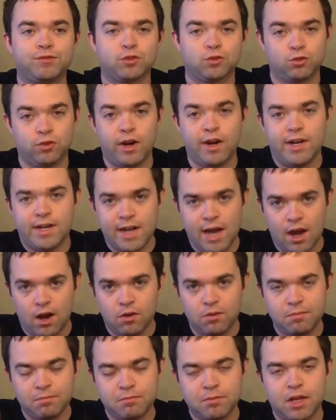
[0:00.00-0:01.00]
right now.
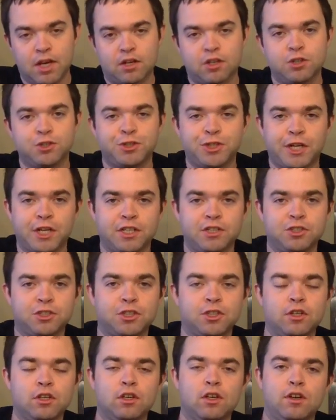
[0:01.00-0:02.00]
That could
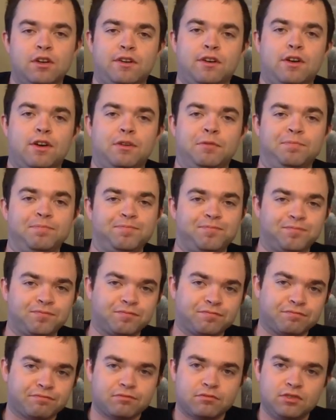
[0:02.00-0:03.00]
change
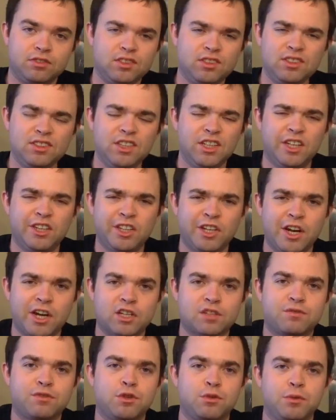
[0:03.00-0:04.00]
in the
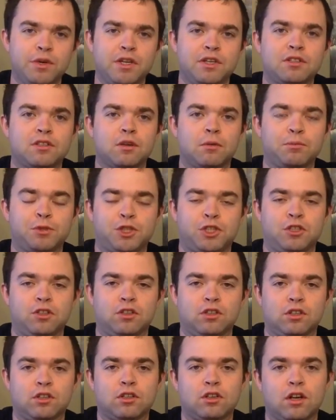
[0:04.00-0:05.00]
next few weeks. I'm
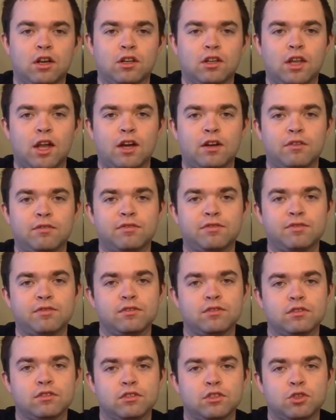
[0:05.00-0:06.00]
sure a lot of
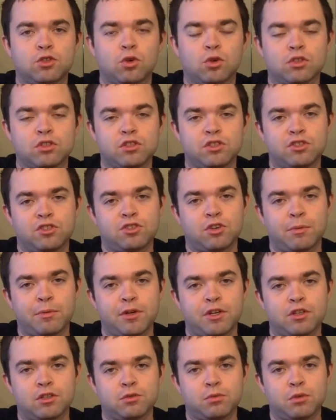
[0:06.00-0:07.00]
stores and
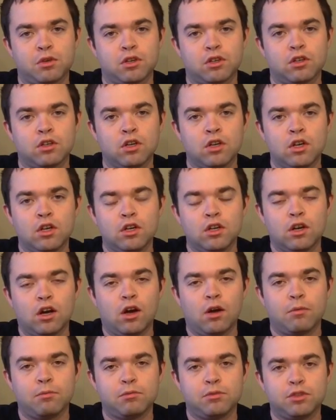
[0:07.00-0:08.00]
distributors were
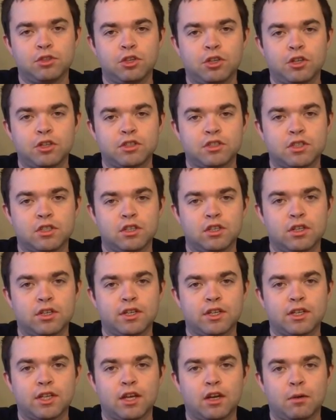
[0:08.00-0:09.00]
looking to
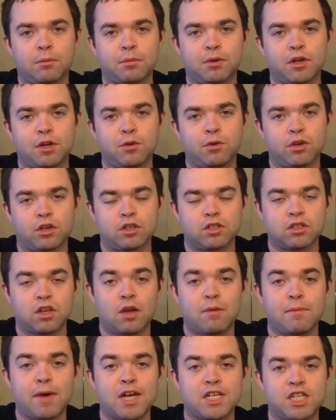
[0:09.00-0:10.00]
get that up pretty quick, because I
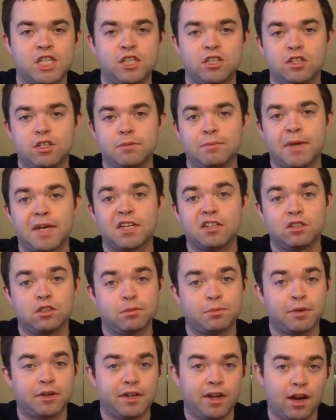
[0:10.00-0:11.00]
imagine the demand is
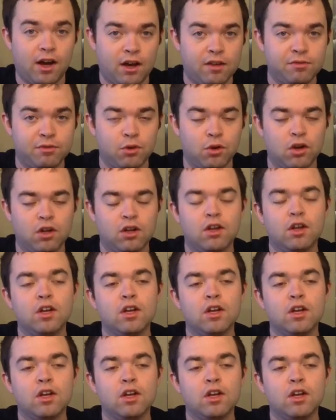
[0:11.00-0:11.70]
pretty high for it.